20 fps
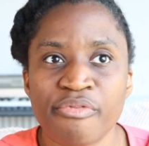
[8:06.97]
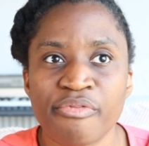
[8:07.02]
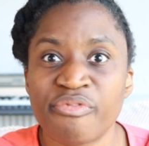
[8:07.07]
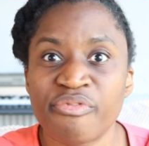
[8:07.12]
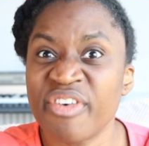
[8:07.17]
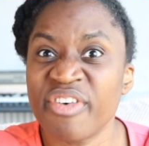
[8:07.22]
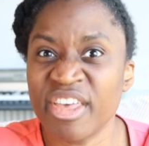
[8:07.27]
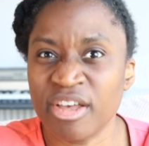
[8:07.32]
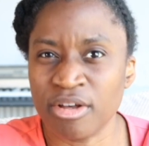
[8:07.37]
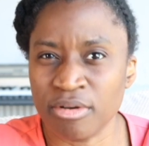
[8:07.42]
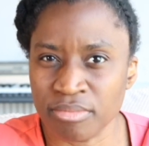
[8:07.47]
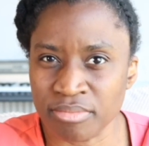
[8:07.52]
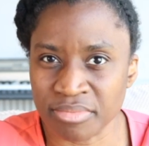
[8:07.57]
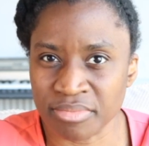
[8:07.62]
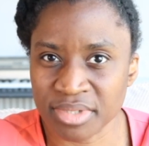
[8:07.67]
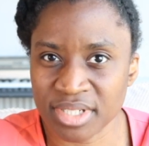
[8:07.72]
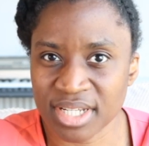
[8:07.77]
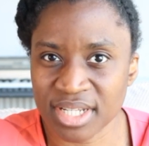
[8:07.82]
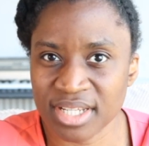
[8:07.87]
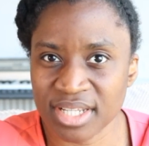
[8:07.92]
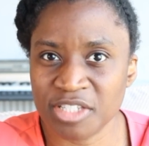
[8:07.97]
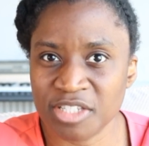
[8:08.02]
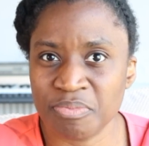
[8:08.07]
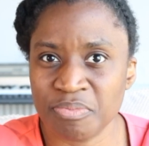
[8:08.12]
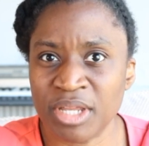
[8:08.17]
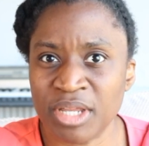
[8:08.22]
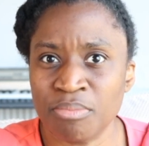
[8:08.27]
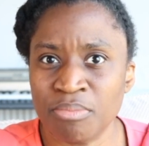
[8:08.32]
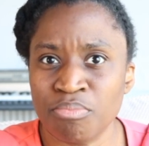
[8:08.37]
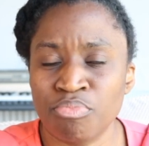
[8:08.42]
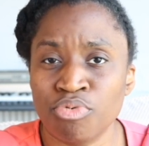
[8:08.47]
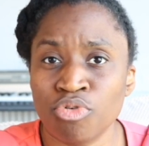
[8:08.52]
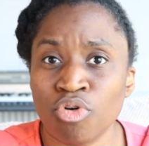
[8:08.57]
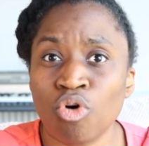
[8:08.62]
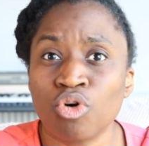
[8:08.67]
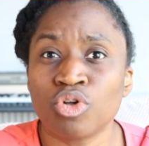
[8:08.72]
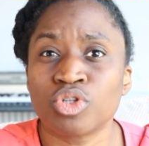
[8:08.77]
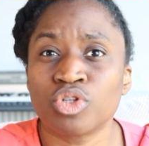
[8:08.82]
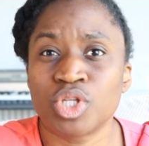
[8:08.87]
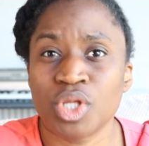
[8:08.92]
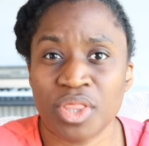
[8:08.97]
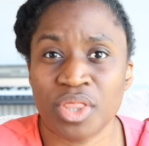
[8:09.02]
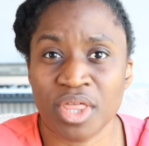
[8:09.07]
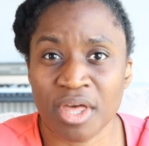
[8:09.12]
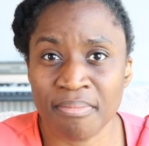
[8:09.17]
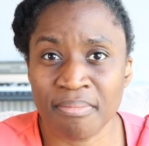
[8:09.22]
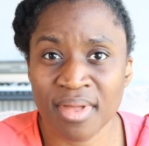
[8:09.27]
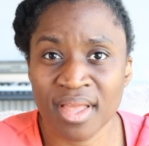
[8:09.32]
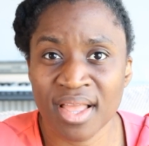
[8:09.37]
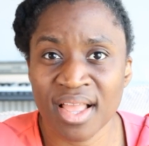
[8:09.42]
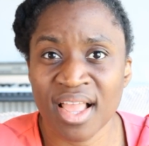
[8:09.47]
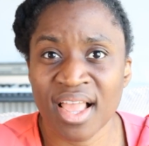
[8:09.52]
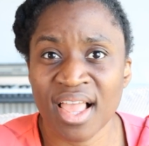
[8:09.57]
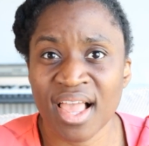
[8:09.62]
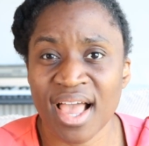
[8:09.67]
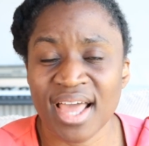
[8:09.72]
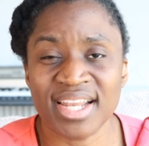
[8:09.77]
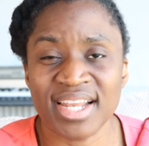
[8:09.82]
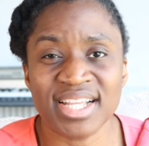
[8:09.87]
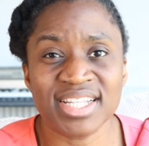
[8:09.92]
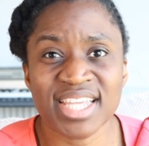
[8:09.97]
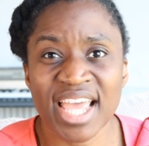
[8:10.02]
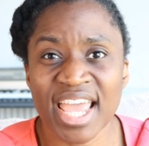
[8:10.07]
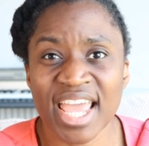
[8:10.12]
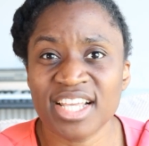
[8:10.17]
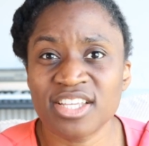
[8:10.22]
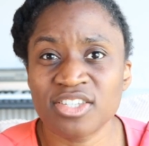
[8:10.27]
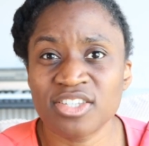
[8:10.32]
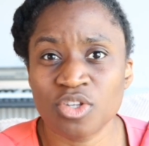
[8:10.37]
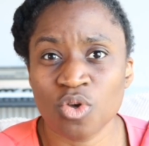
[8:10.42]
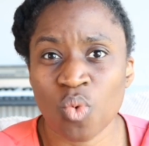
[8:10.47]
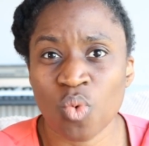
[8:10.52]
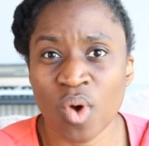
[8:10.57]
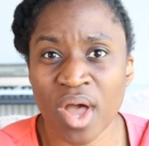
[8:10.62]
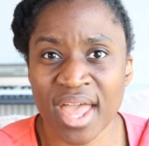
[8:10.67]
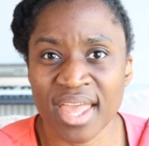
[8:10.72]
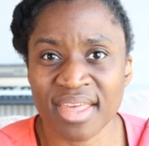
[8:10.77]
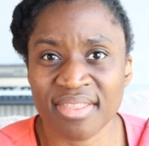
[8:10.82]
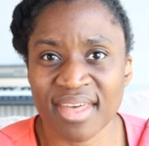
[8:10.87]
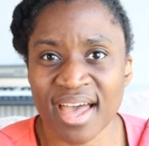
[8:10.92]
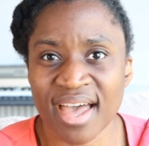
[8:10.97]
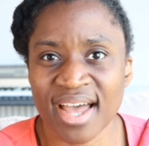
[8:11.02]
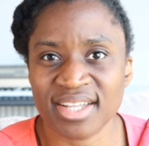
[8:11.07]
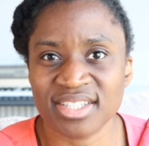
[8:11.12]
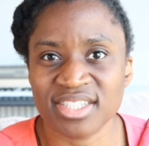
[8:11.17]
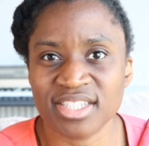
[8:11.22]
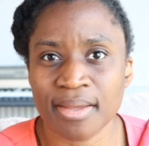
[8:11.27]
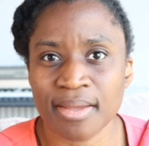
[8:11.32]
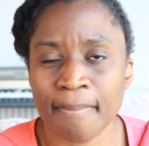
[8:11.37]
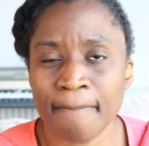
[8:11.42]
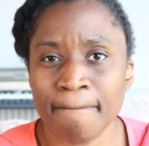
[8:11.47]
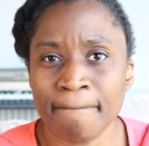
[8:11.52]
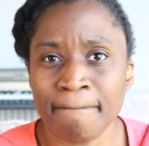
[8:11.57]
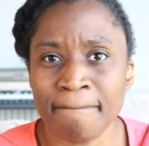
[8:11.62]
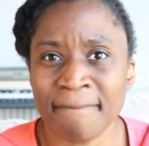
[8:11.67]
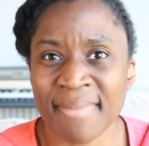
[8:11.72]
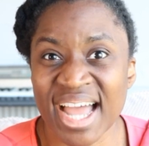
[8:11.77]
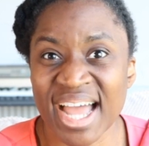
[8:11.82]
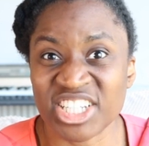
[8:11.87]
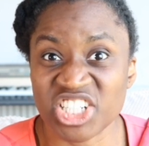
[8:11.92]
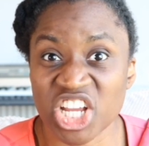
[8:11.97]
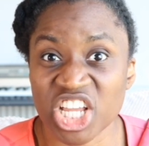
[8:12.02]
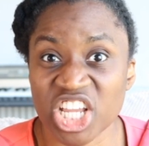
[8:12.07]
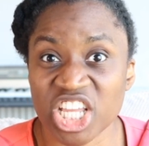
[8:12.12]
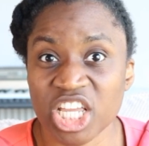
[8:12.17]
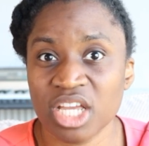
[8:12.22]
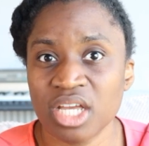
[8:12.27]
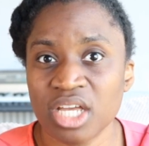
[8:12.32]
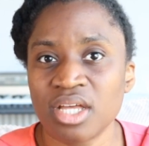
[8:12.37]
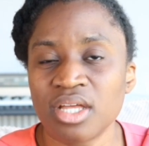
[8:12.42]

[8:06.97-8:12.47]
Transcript: filmed, it's being brought to them, and it takes away that magic,